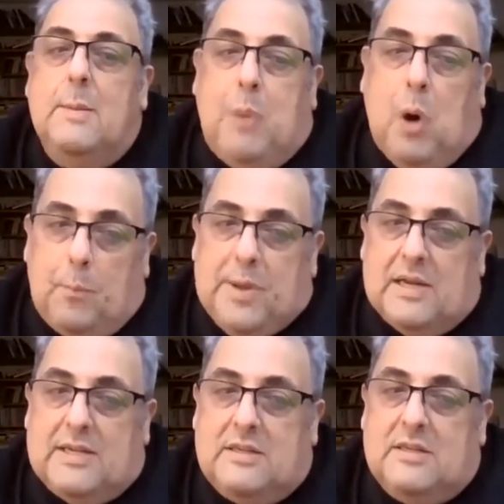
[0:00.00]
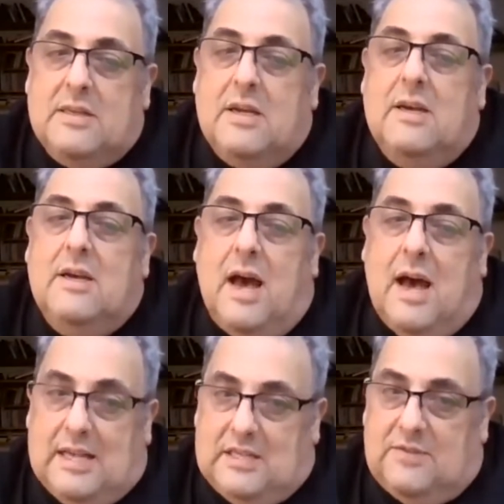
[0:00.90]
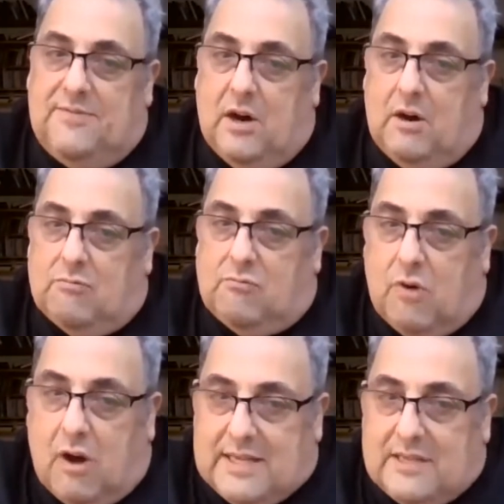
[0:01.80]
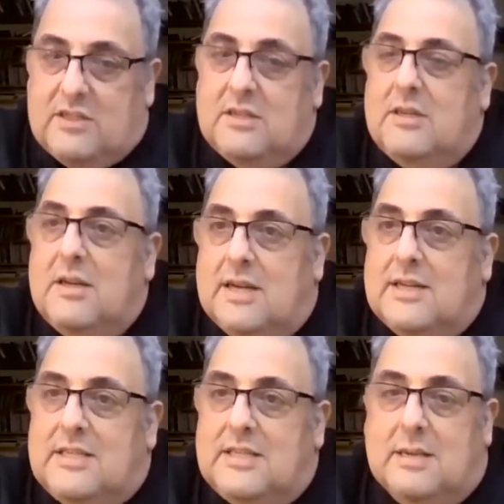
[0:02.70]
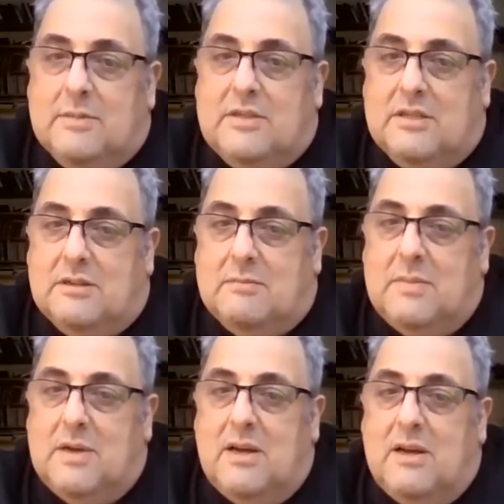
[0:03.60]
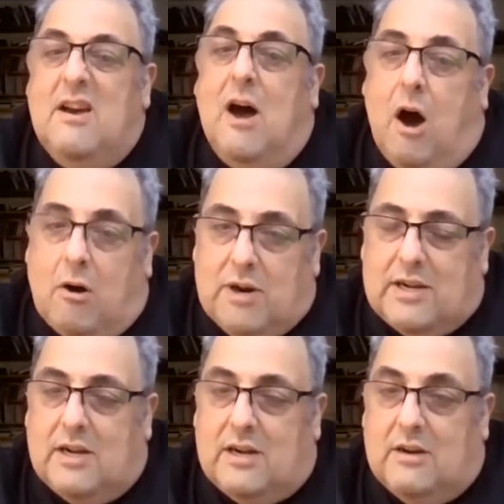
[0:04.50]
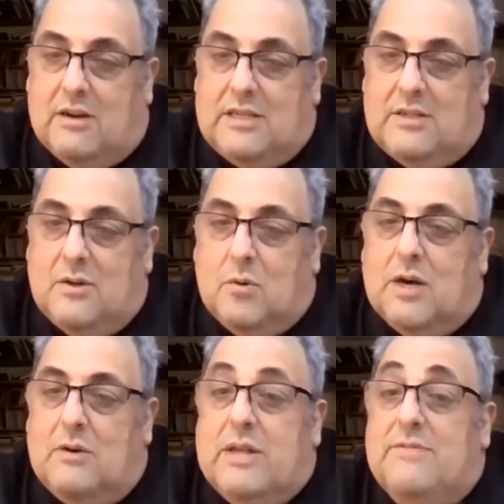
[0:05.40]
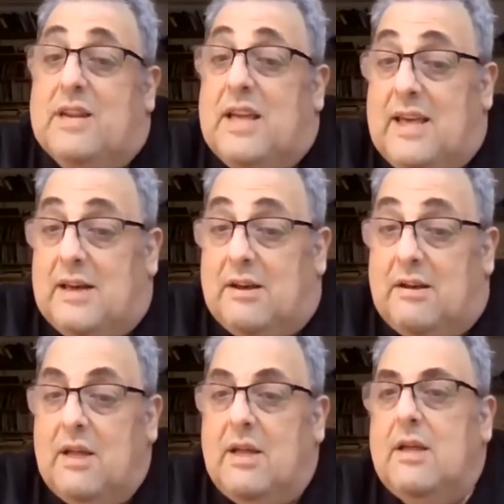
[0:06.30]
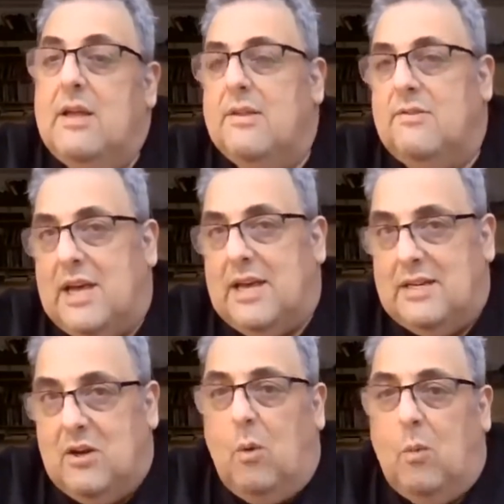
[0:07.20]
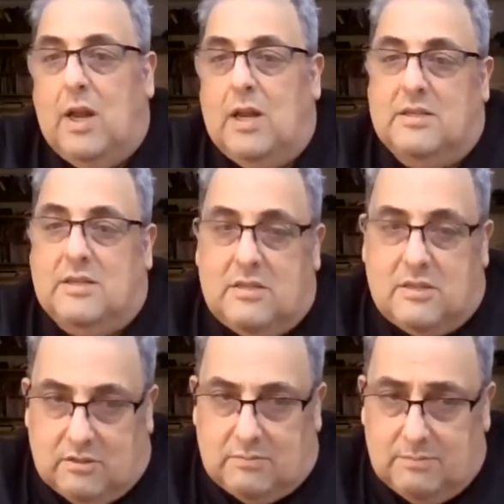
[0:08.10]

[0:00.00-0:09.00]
Populist and far-right anti-Semitism are recognized, although even here they are not well understood.